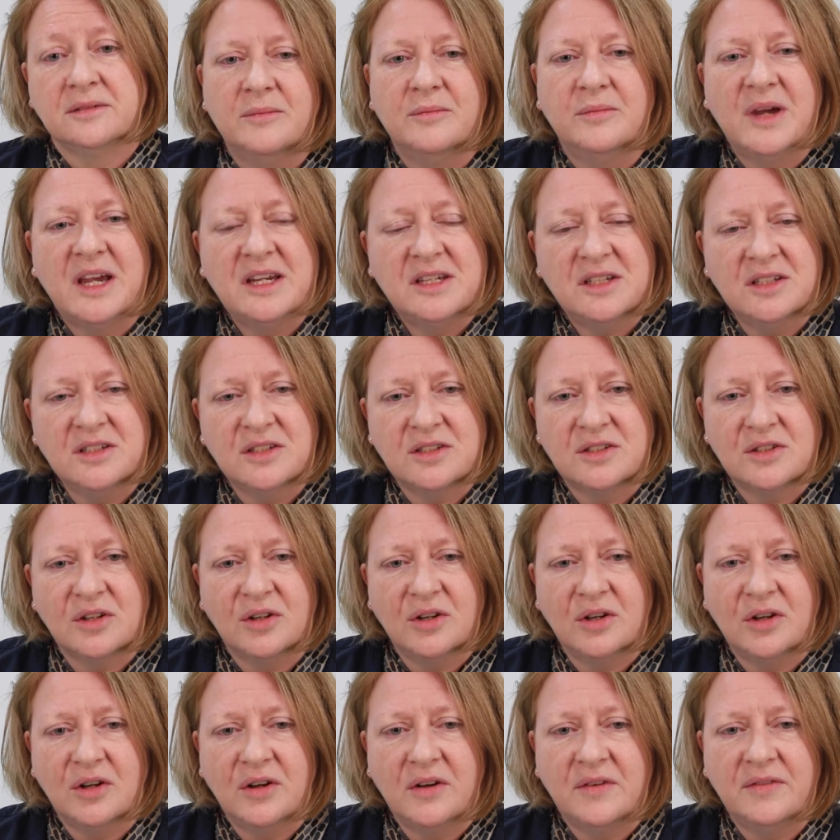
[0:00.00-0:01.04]
Patients
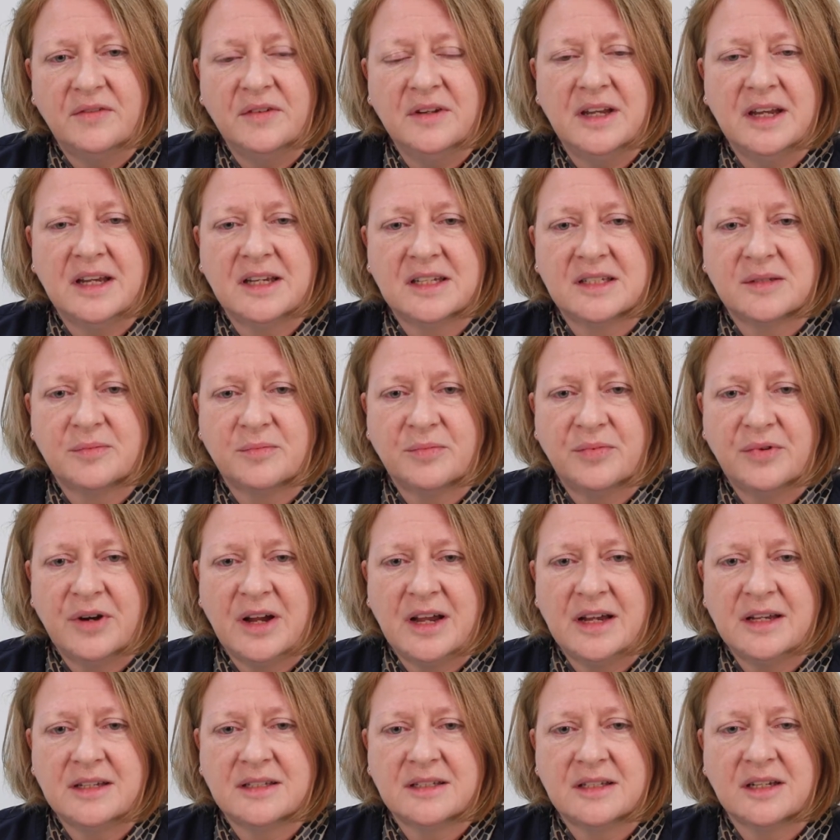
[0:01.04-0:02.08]
often
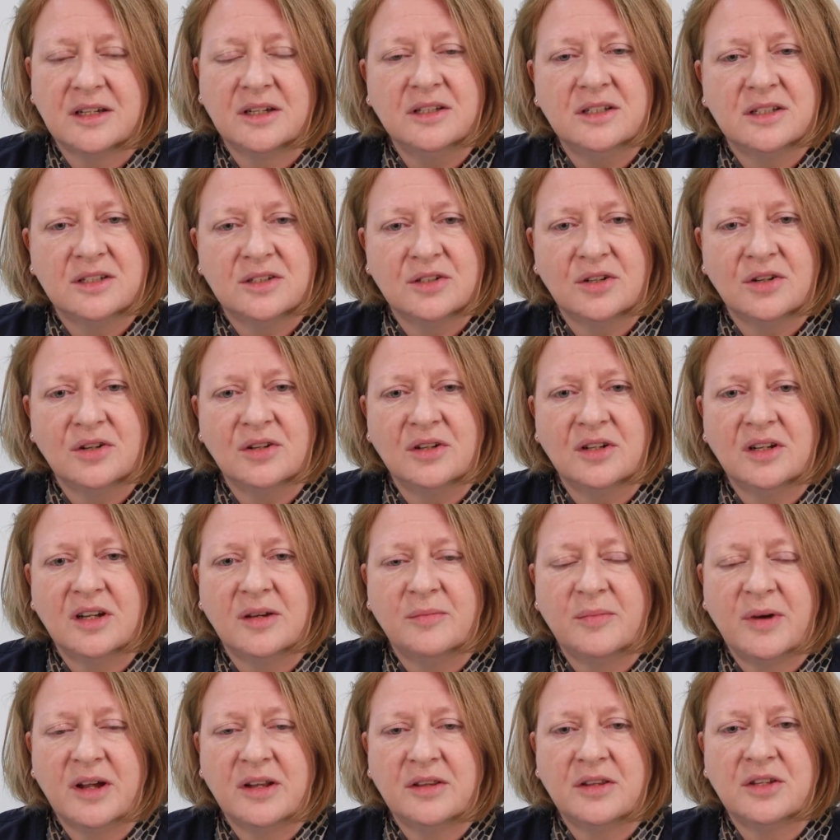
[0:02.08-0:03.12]
express a concern
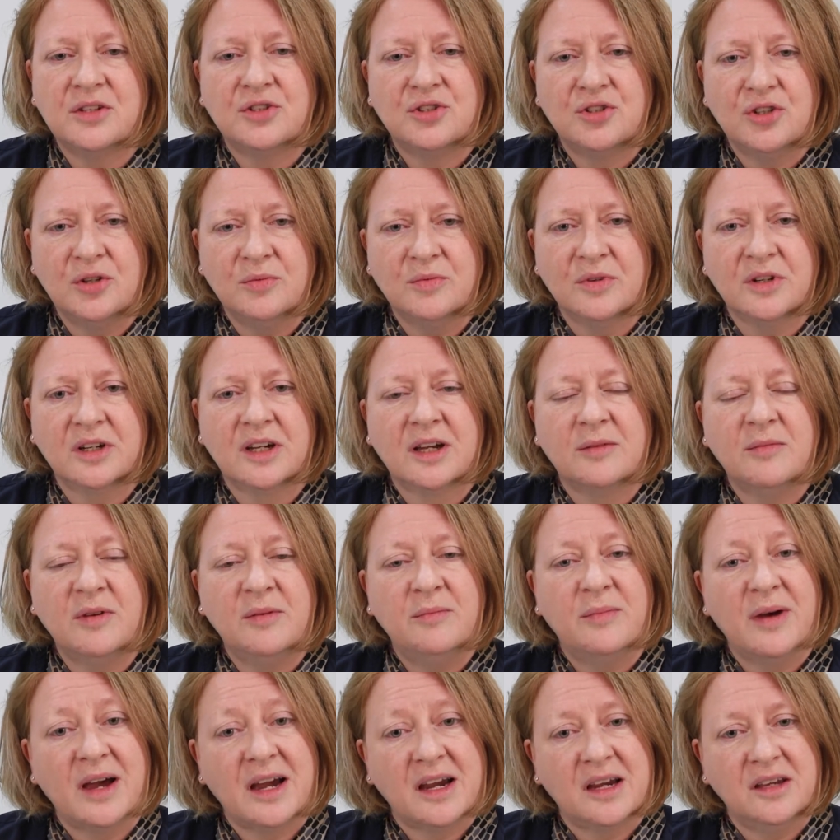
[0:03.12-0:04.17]
about the tumour coming
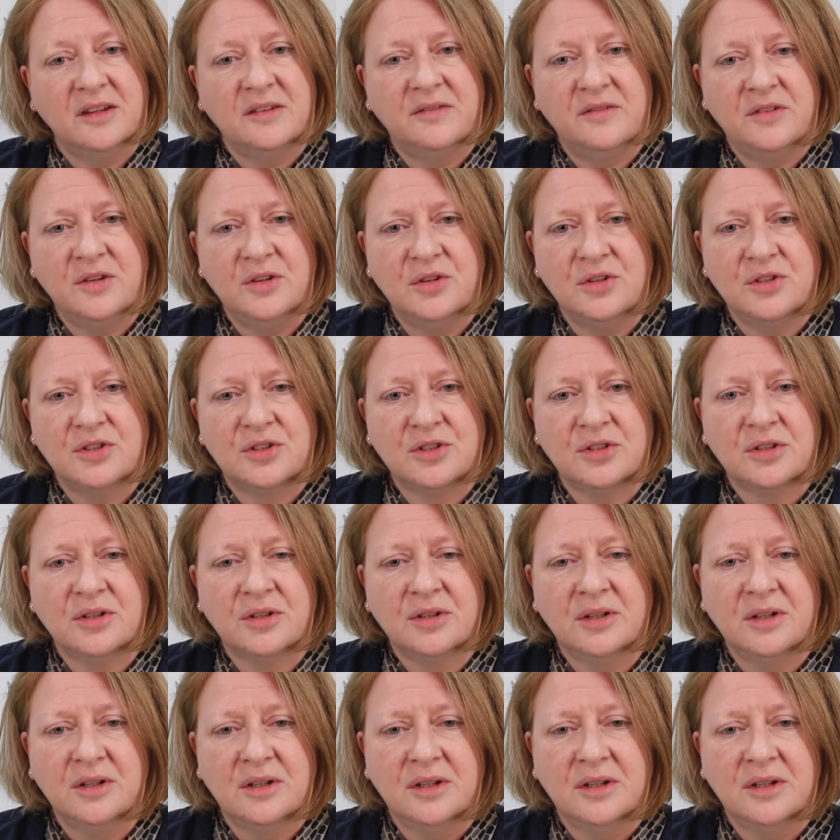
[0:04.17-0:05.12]
back in the future,